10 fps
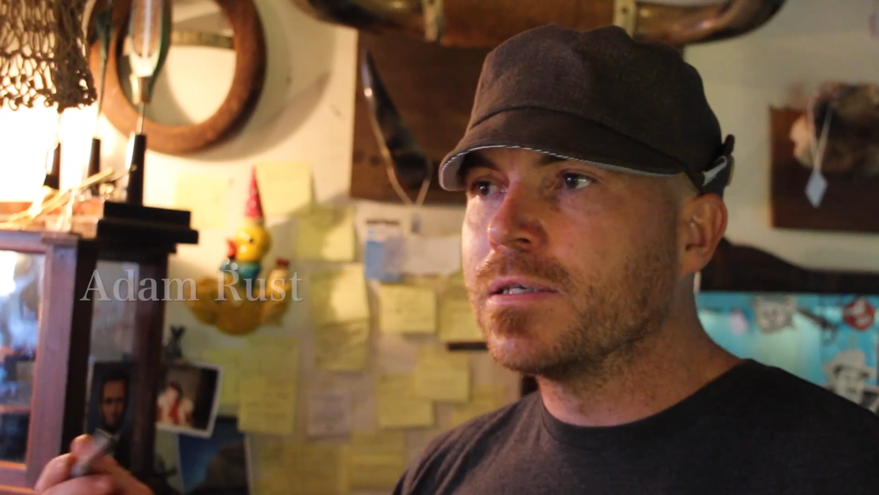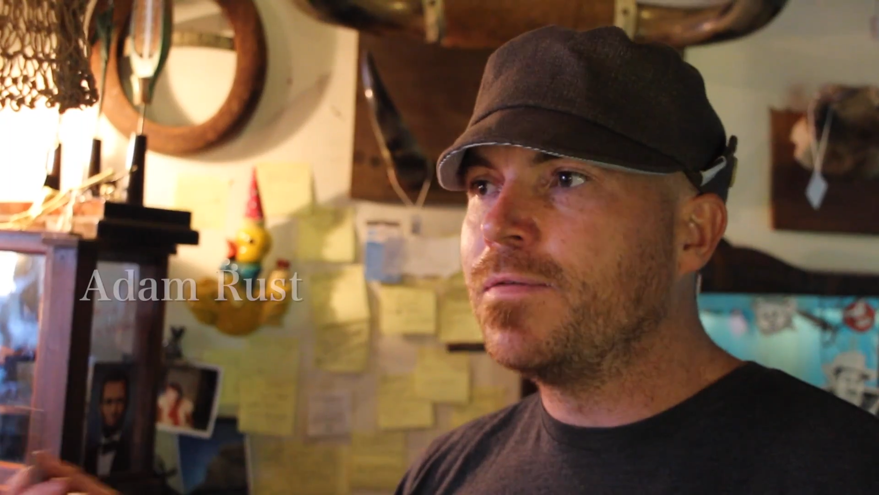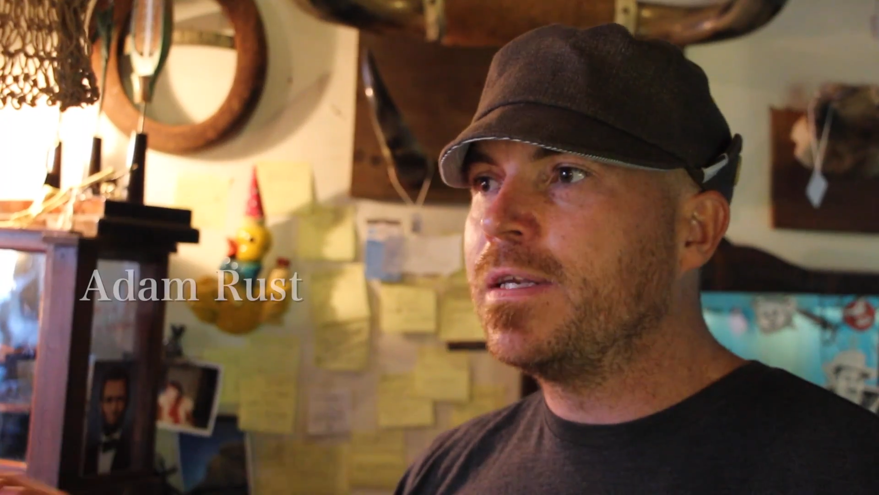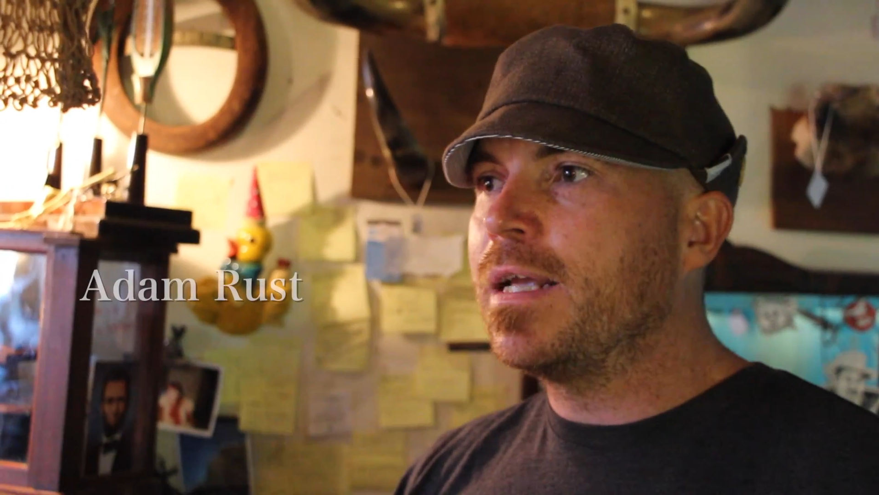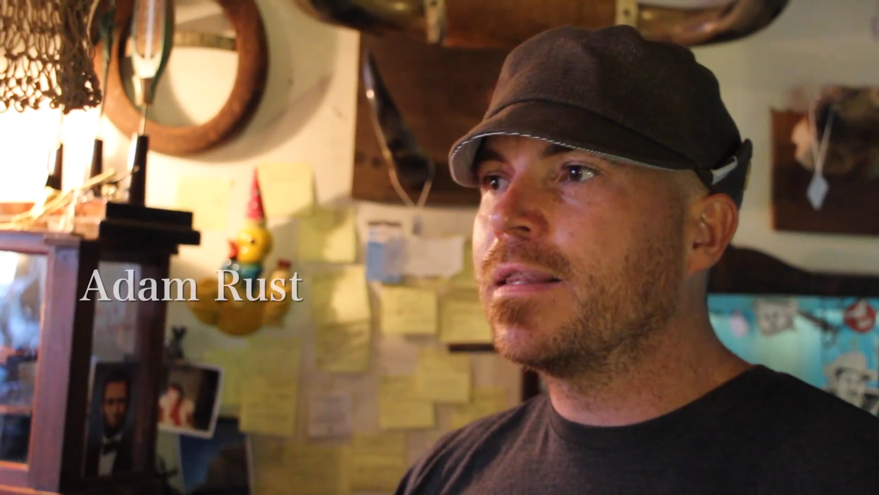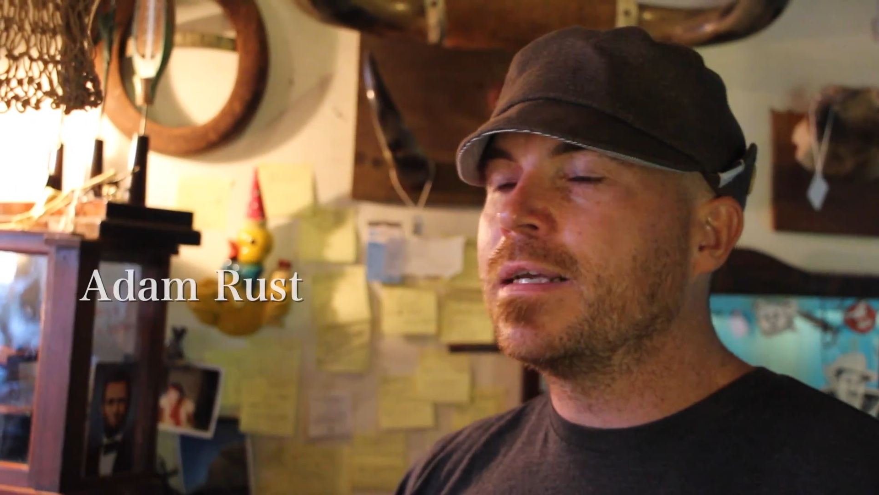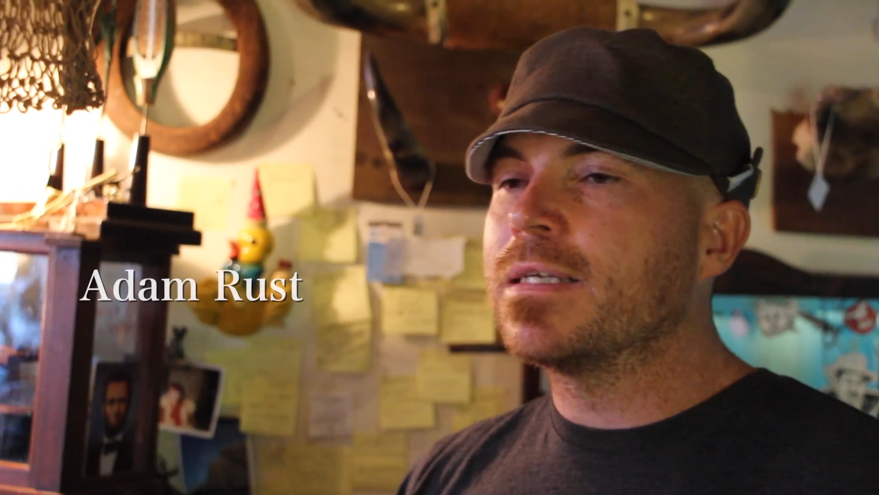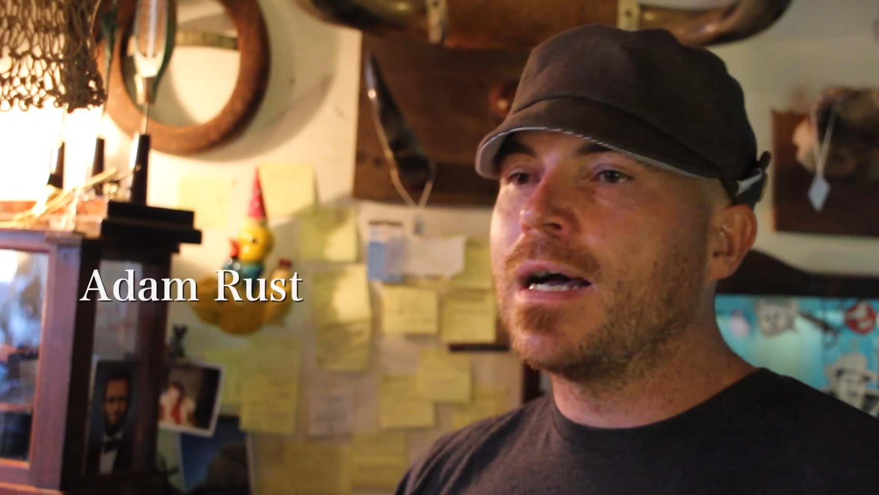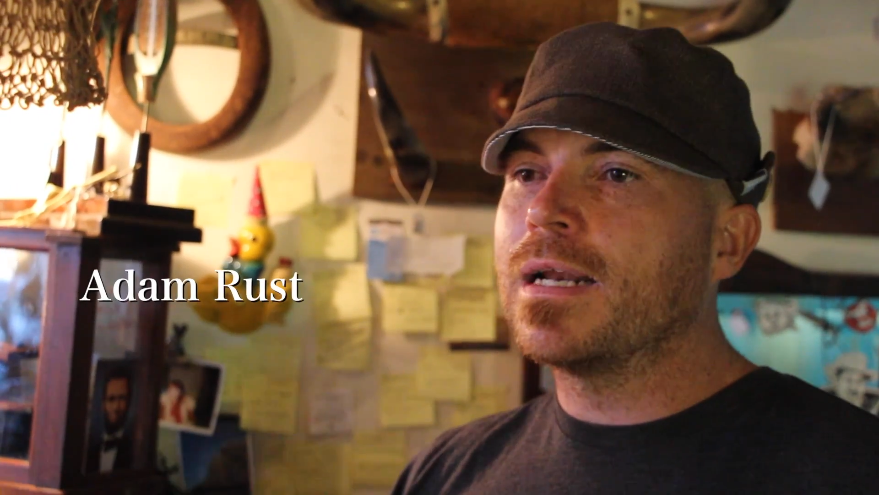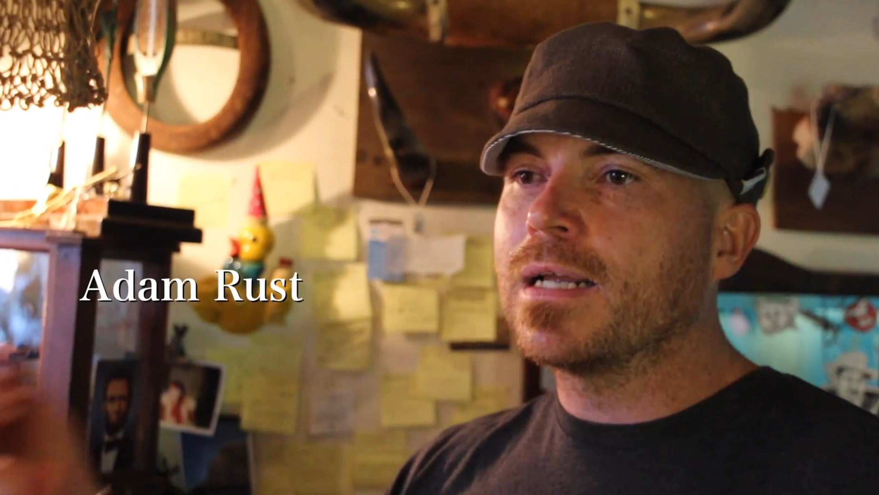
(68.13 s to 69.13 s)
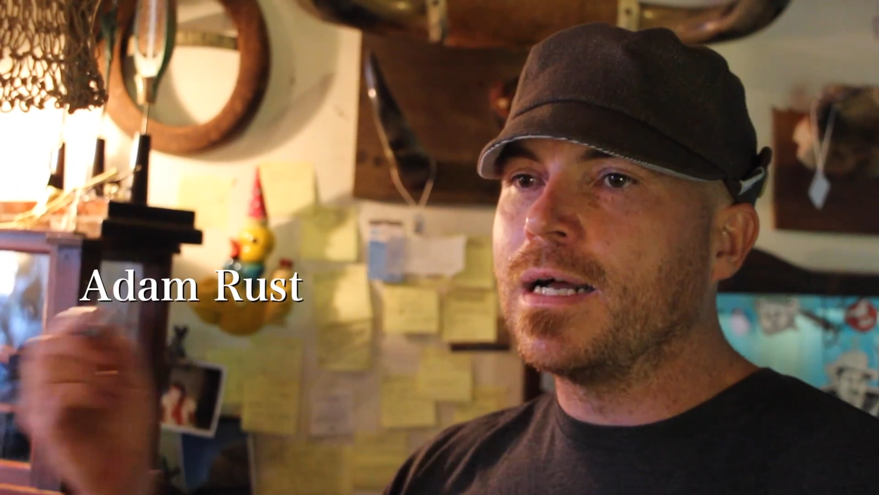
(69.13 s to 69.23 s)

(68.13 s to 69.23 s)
So if you take things out of